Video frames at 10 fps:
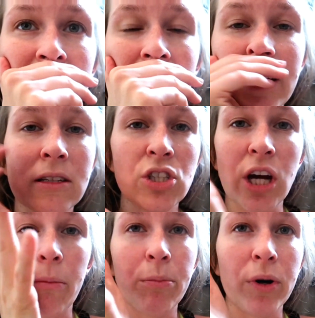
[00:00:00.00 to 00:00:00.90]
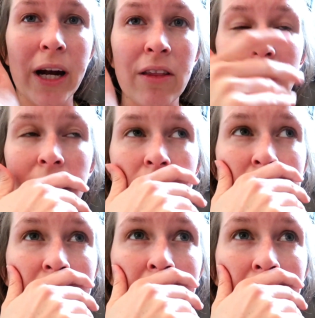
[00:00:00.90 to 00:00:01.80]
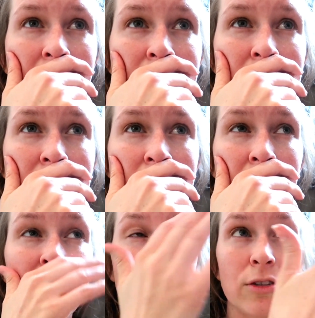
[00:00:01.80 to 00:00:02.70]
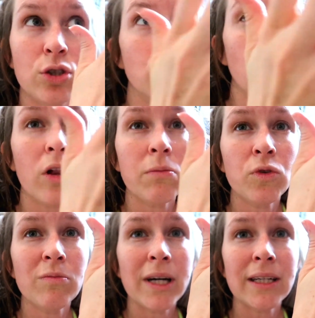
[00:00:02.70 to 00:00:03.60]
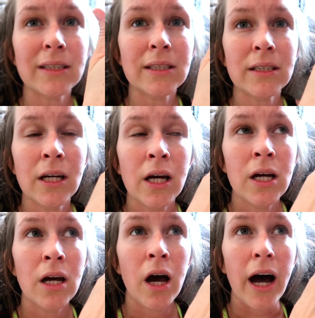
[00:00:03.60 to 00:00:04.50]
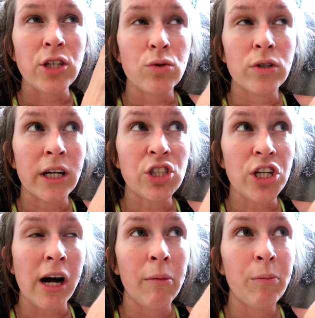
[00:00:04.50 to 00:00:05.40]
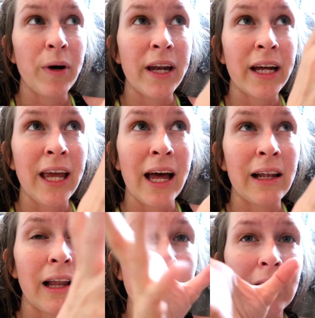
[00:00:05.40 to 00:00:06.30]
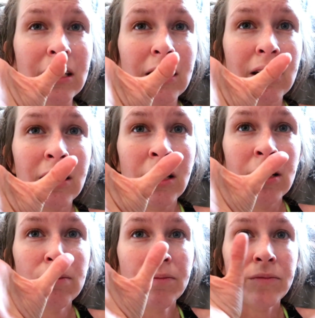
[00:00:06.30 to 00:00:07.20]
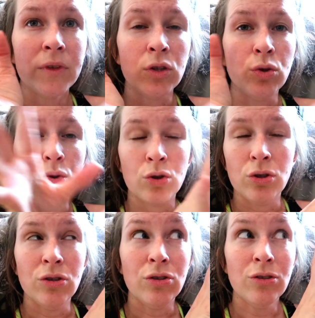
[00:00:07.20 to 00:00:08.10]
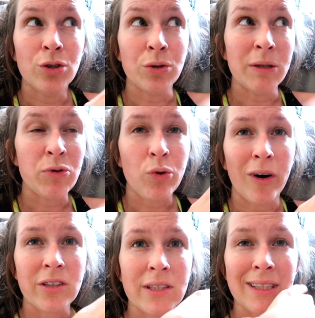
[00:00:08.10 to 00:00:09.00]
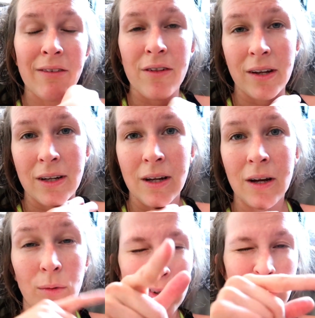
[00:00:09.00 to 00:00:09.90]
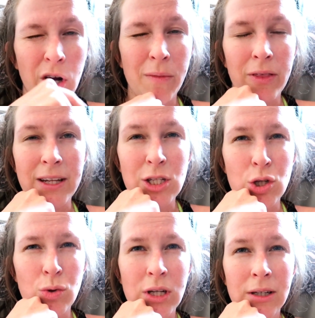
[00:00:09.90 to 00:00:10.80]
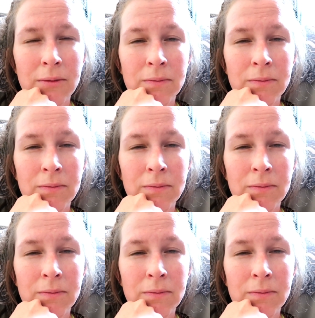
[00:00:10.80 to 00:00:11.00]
I didn't jump or anything because I can't do all the movement. I should not jump, and I can't like do 2 deep squats and everything. We'll talk about that soon.